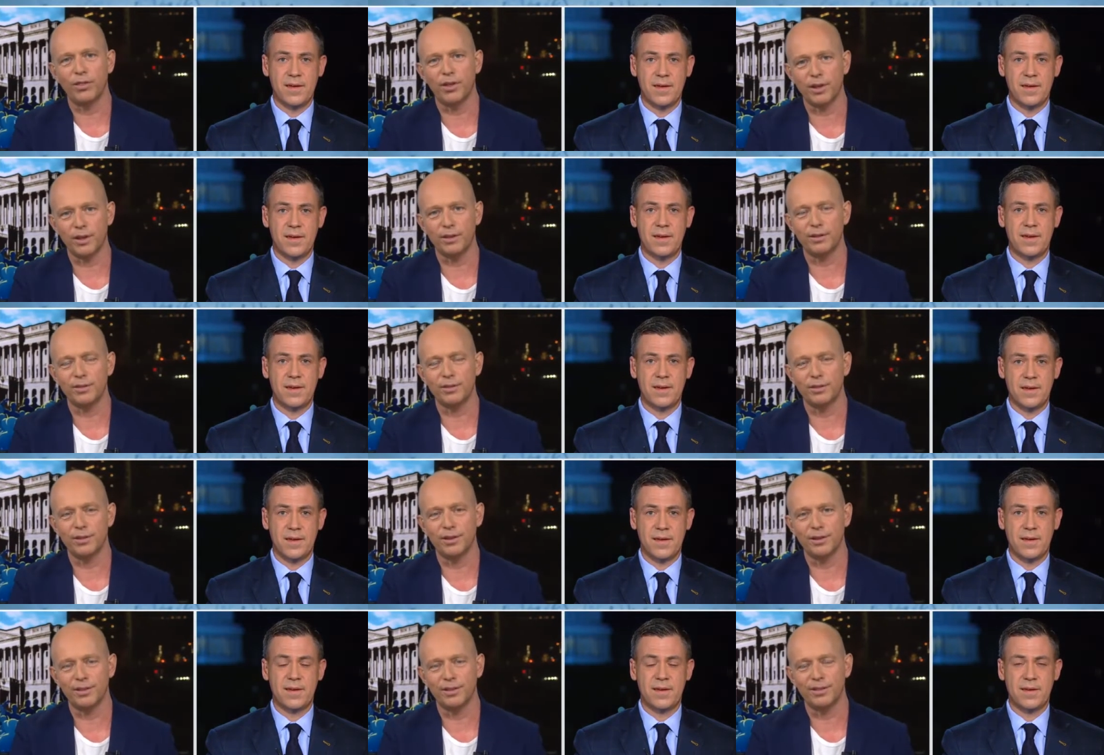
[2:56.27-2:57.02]
Speaker 1: the,
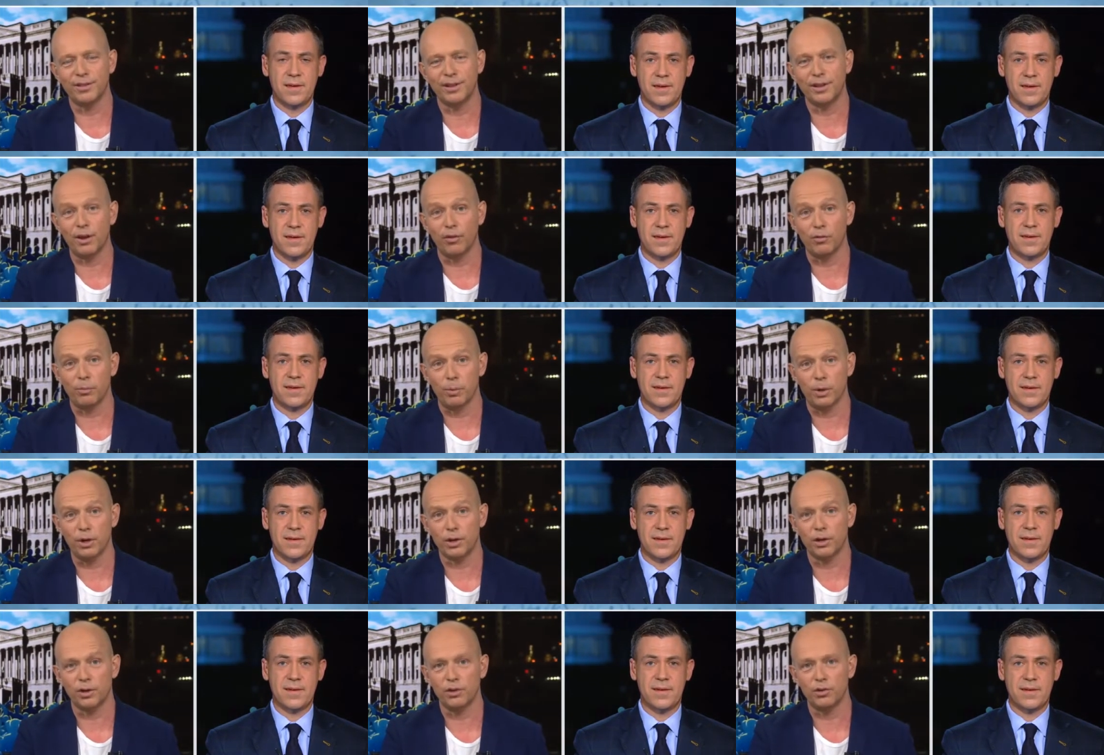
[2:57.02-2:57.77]
the, the
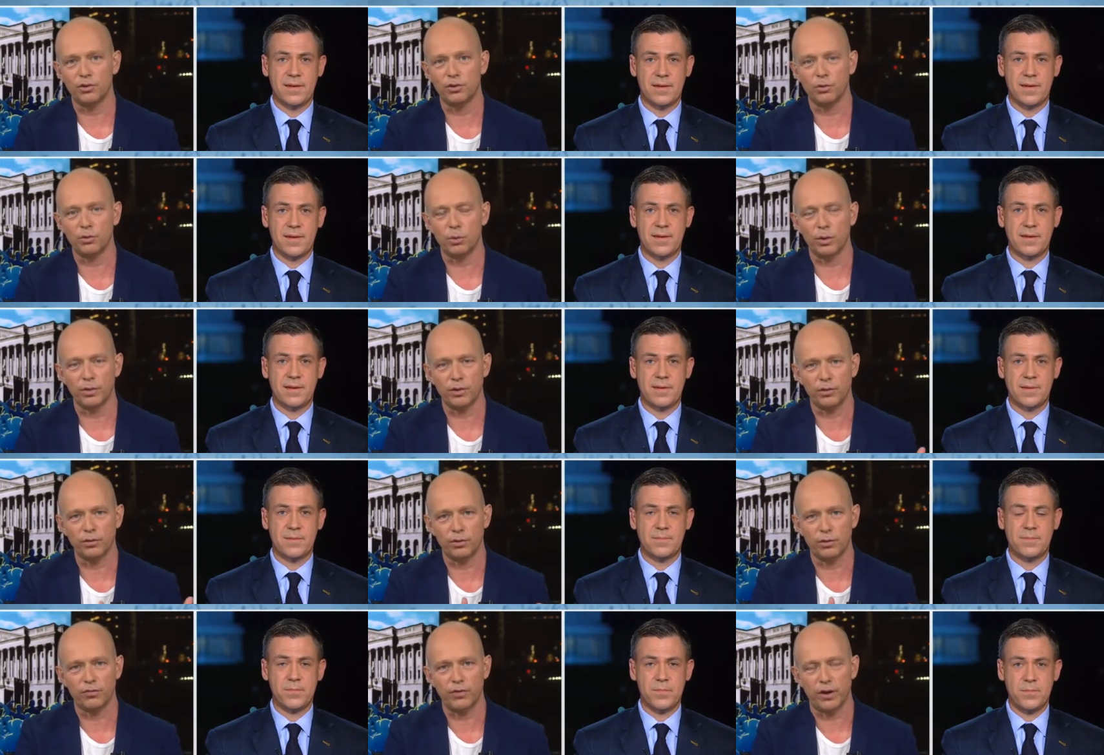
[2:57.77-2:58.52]
government can do, what the,
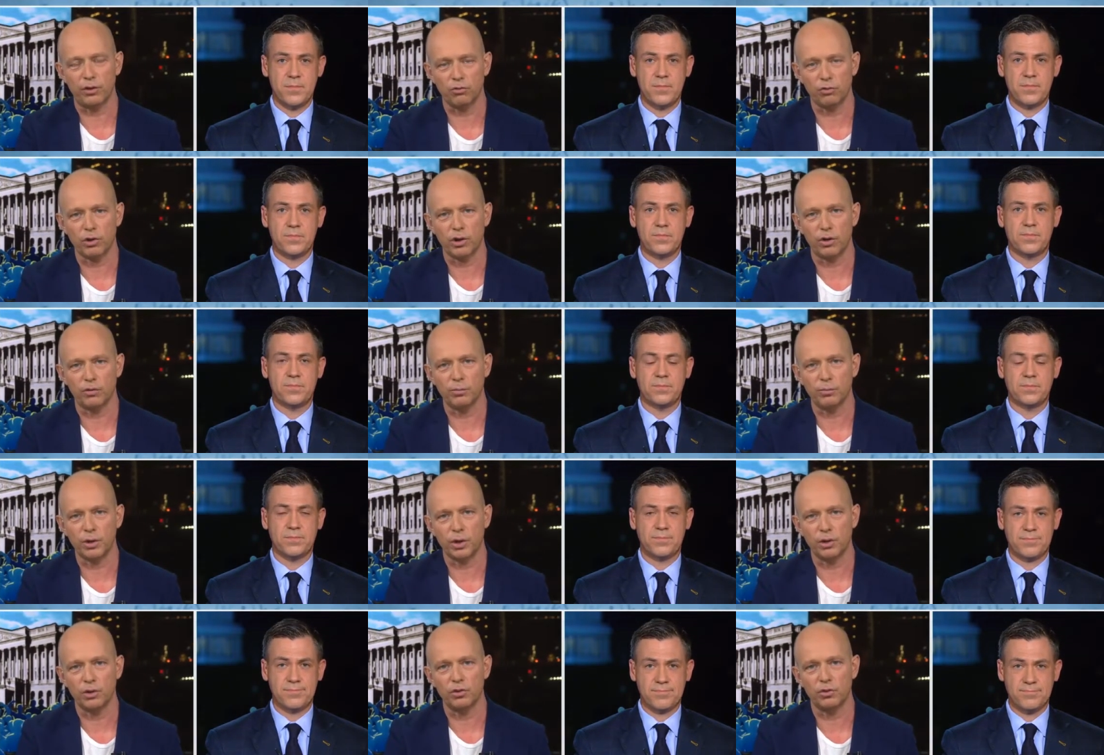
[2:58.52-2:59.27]
the federal government
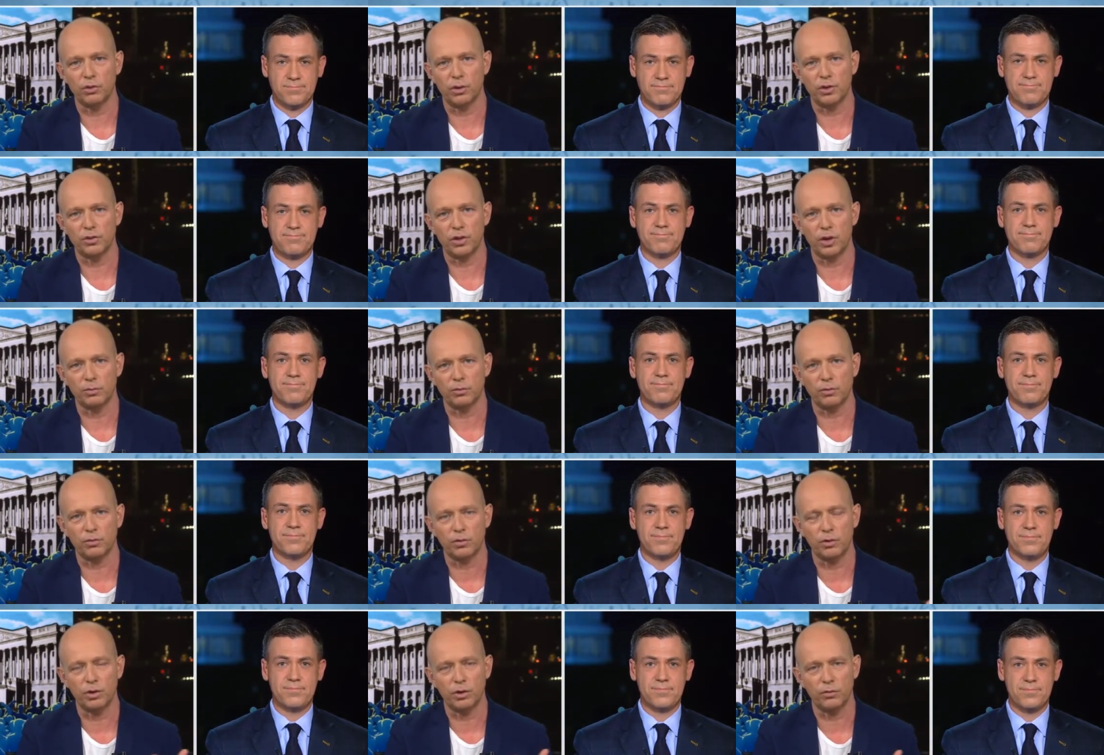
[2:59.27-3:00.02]
can do in terms of,
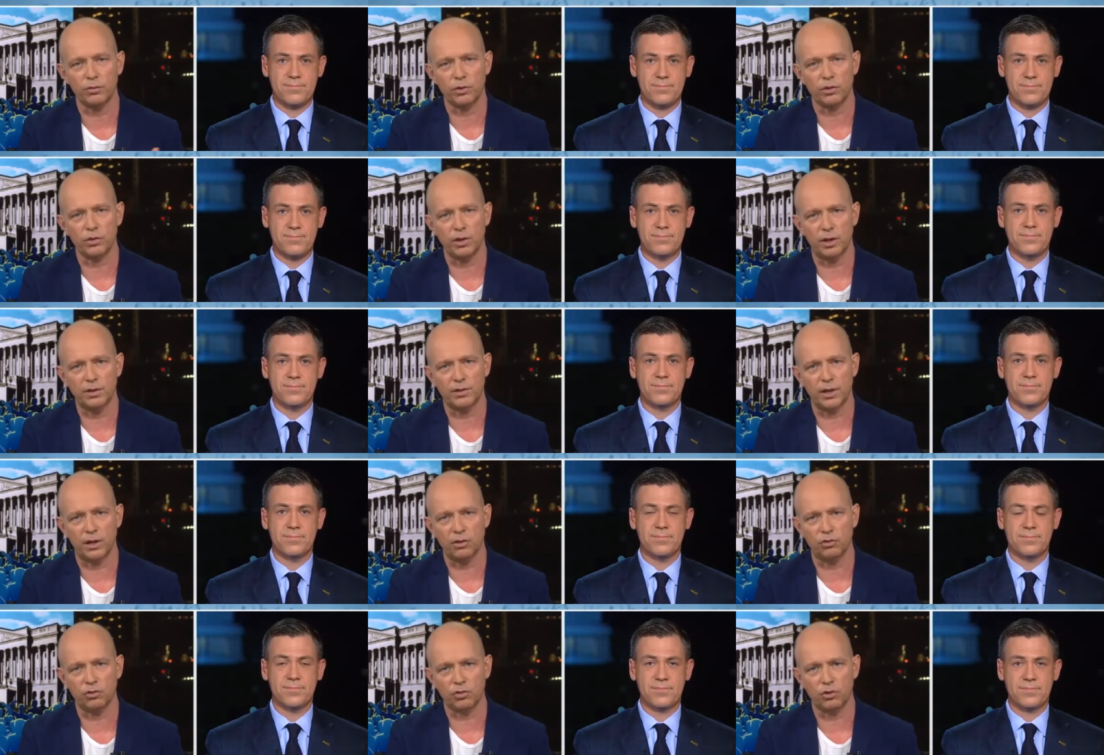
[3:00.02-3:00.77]
of,
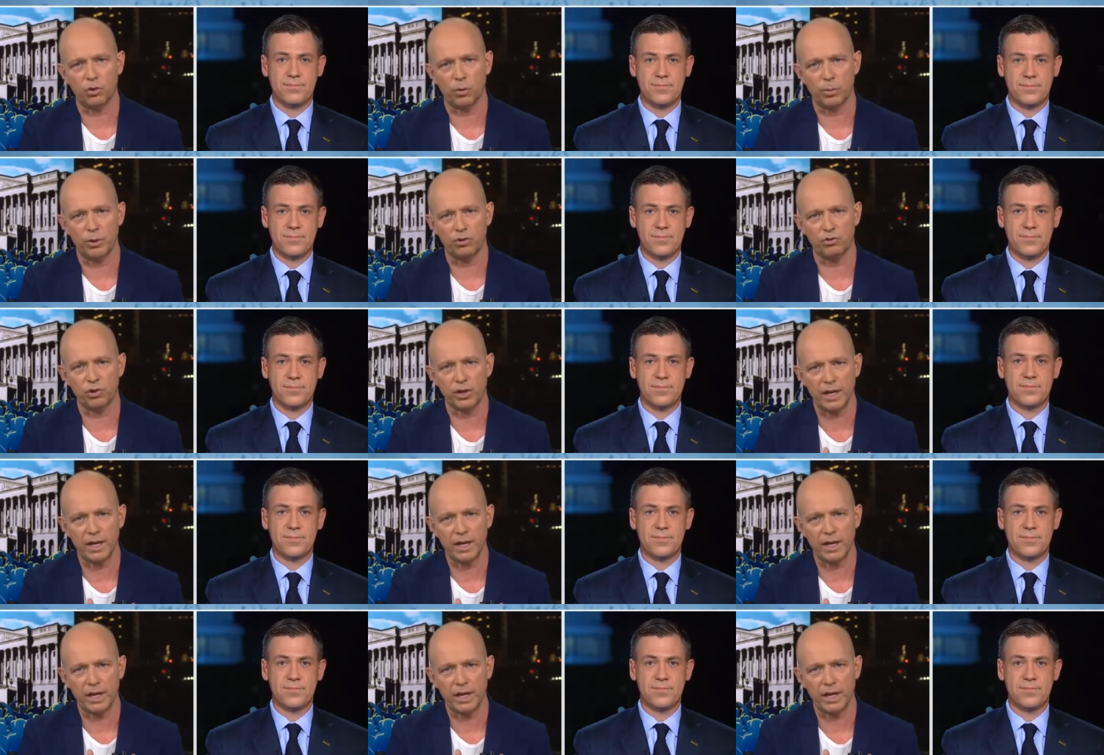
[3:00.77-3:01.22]
intelligence cooperation?